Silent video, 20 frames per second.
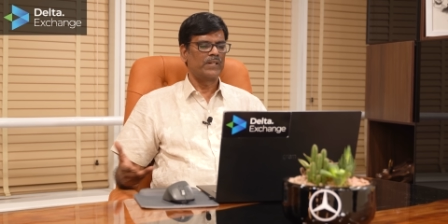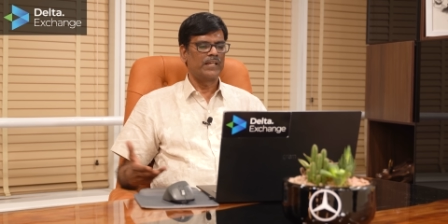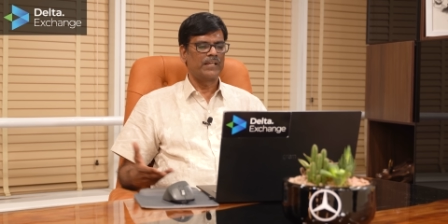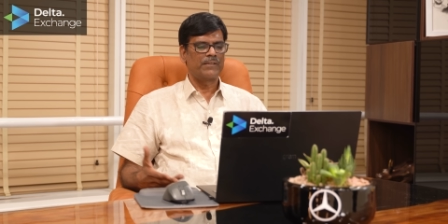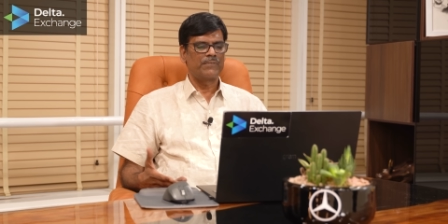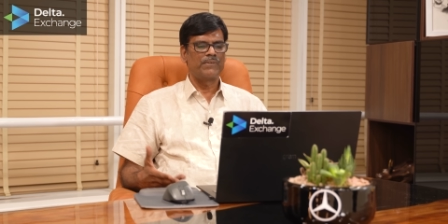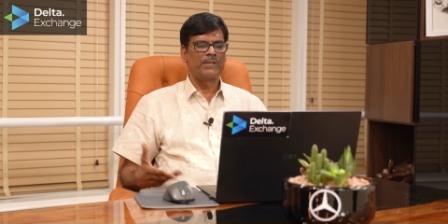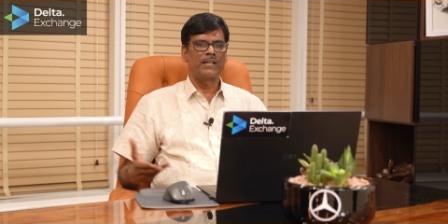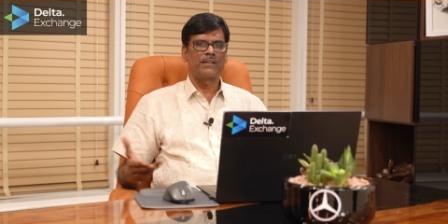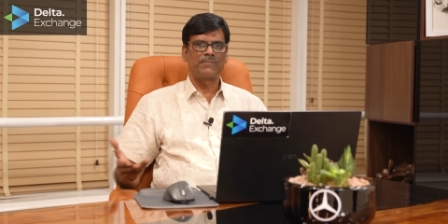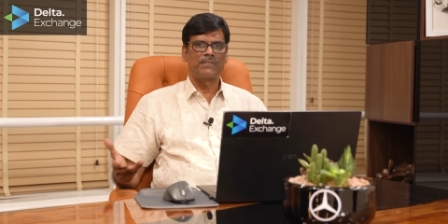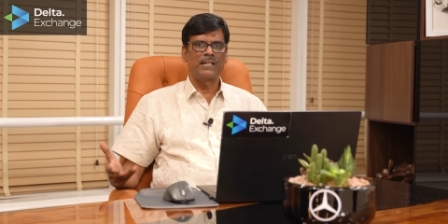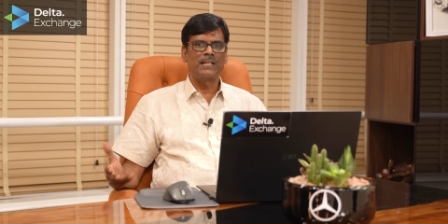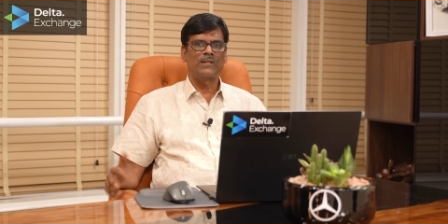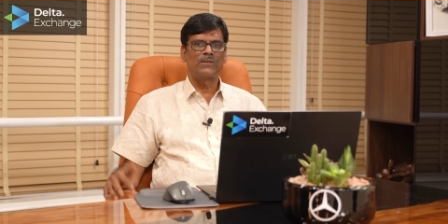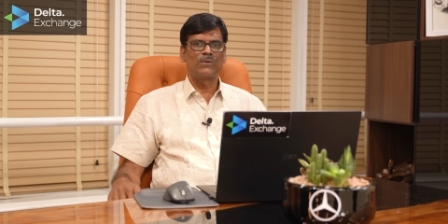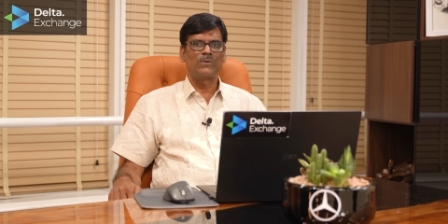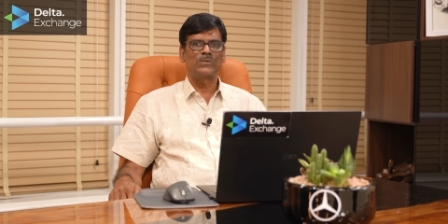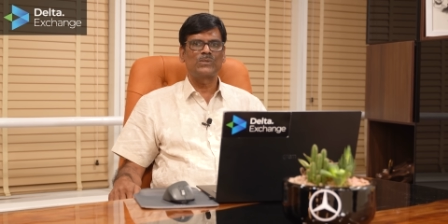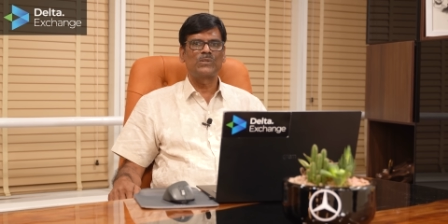Like we are
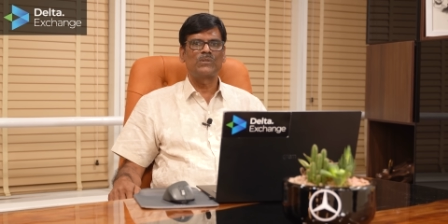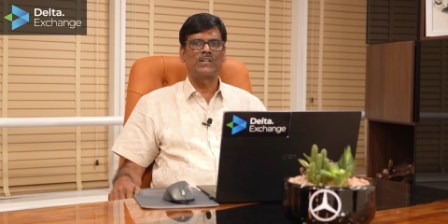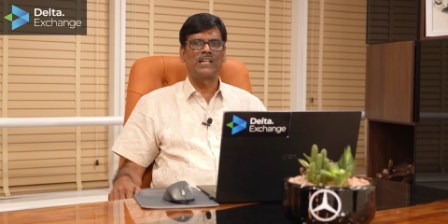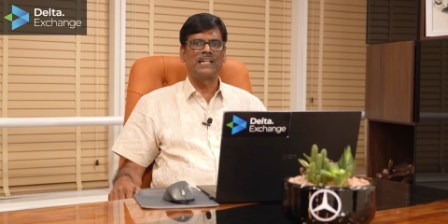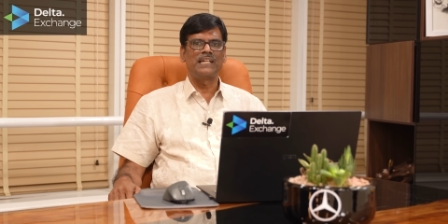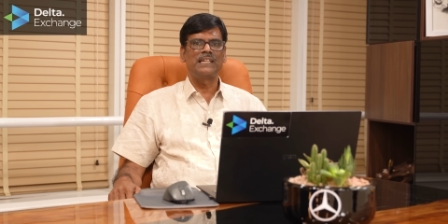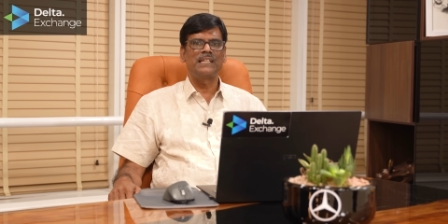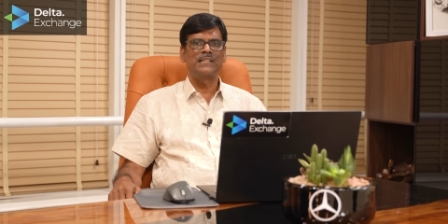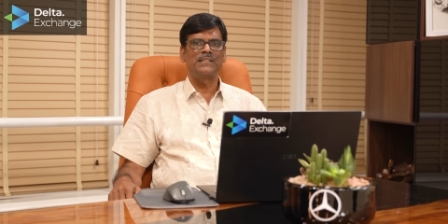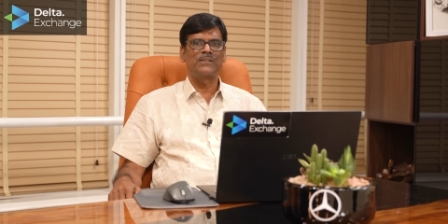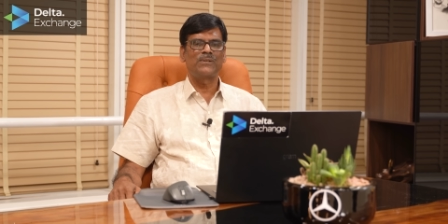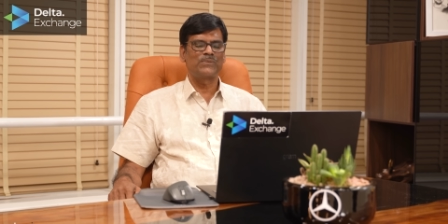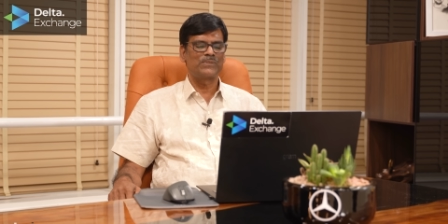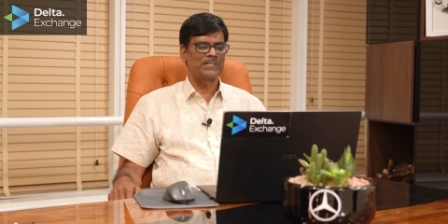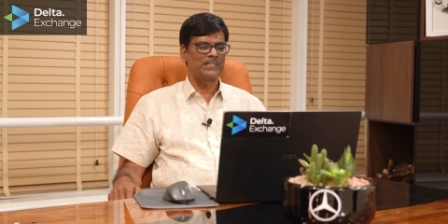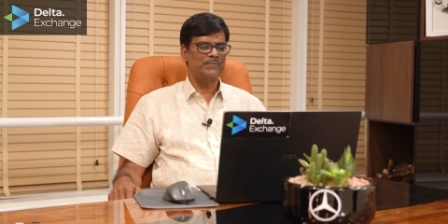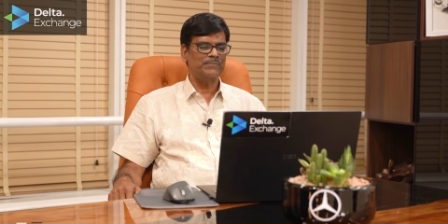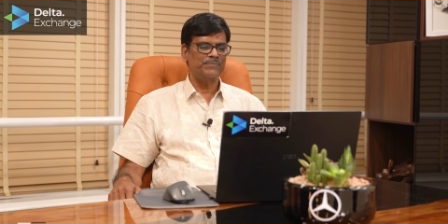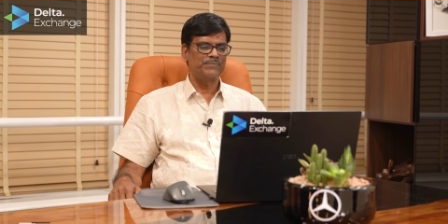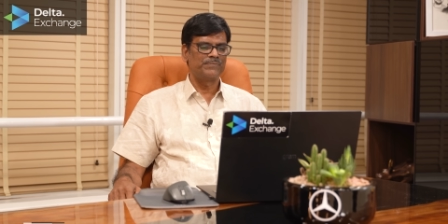very close to
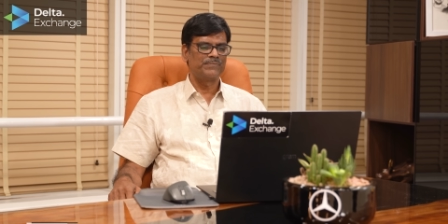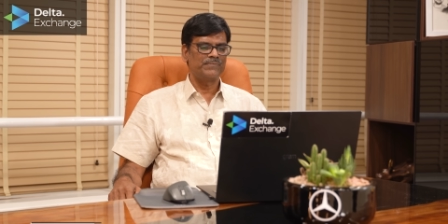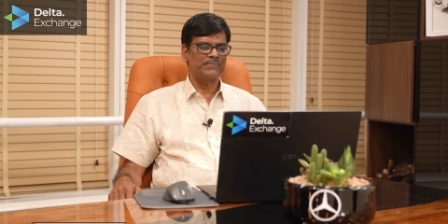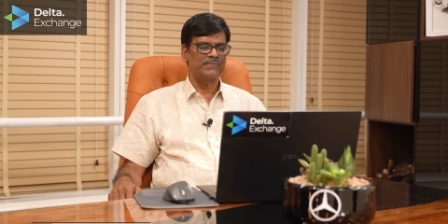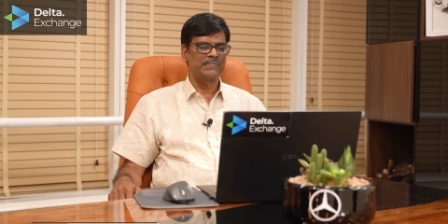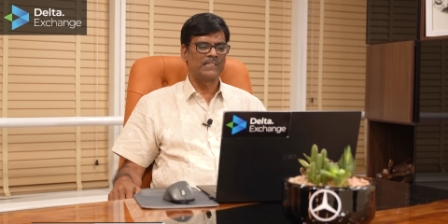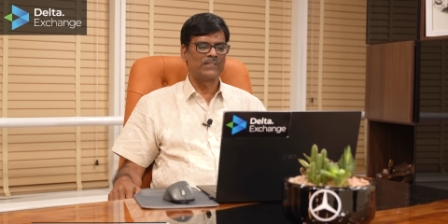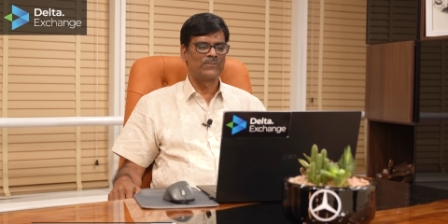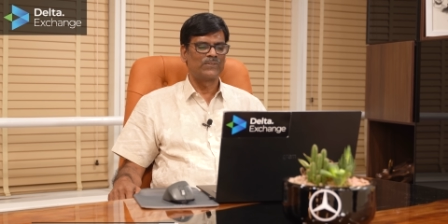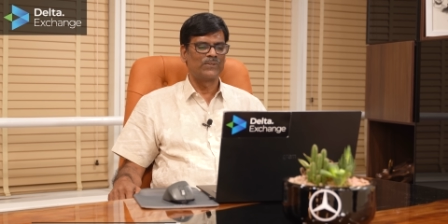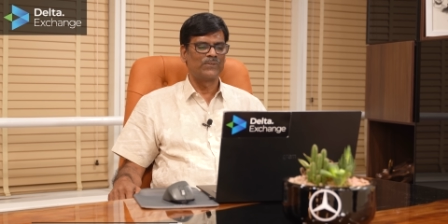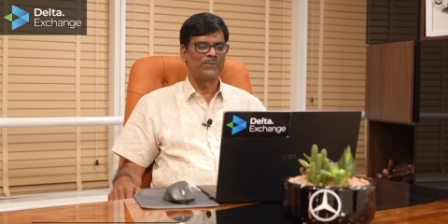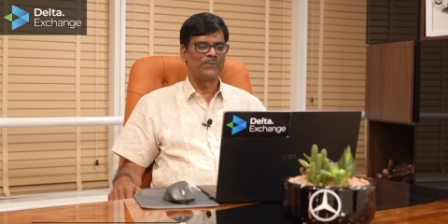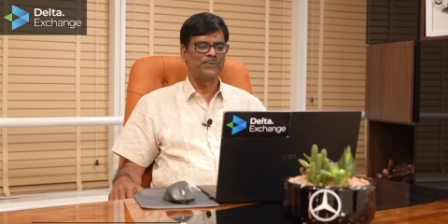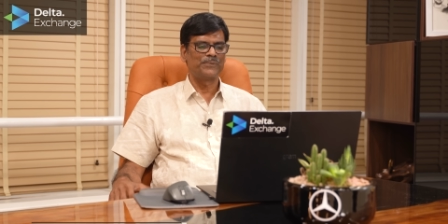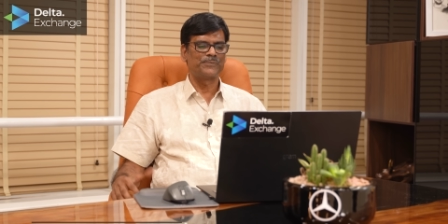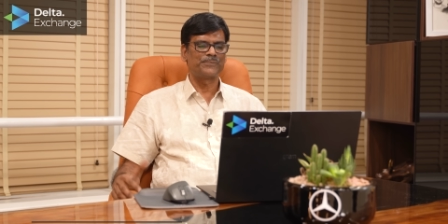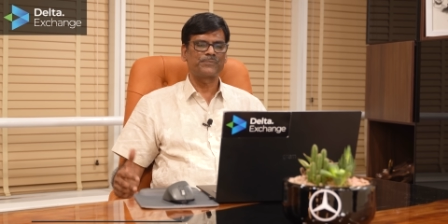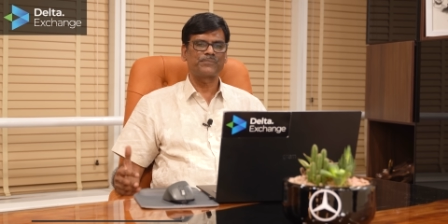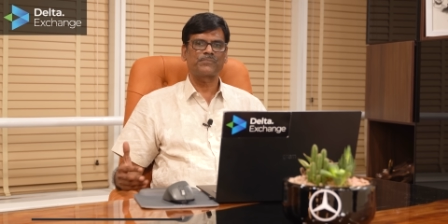19,000.
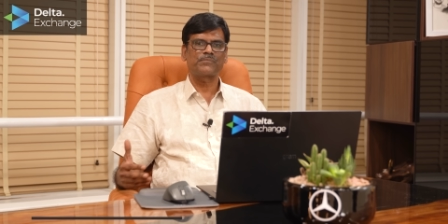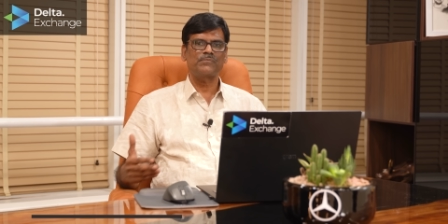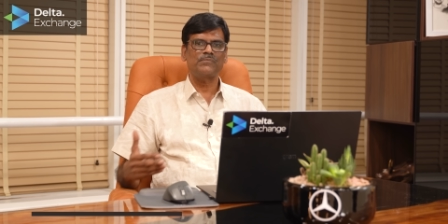So